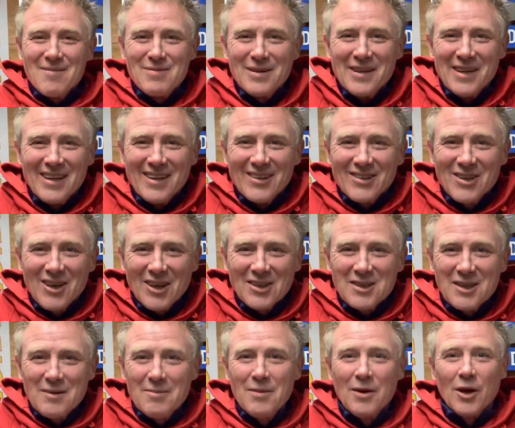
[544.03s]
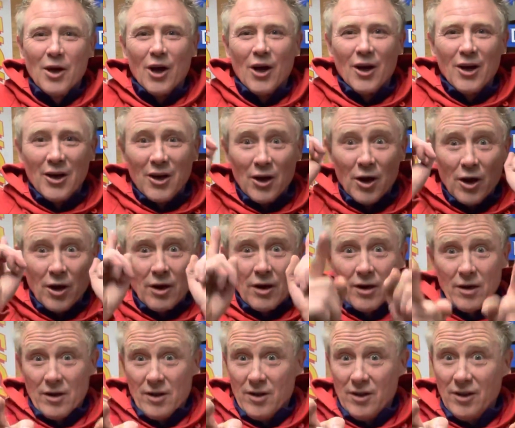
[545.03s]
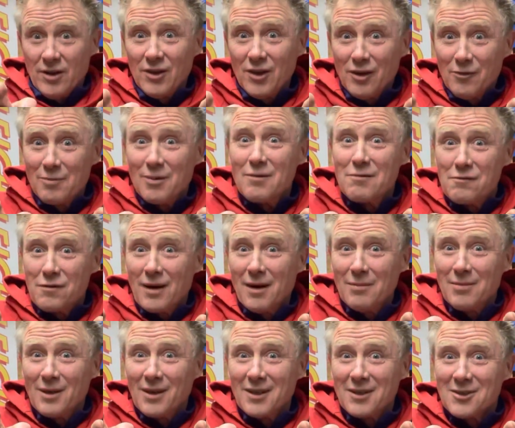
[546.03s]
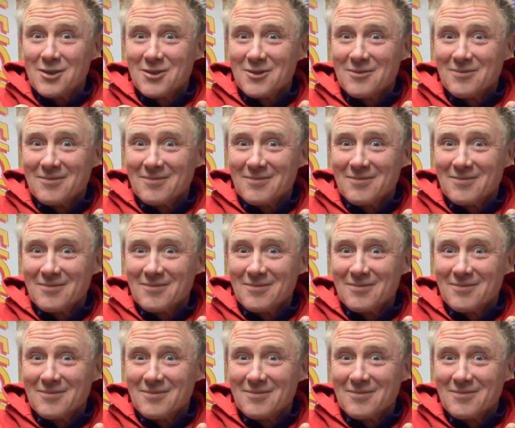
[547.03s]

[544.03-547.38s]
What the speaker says: been Neil Cotton. You've been fabulous.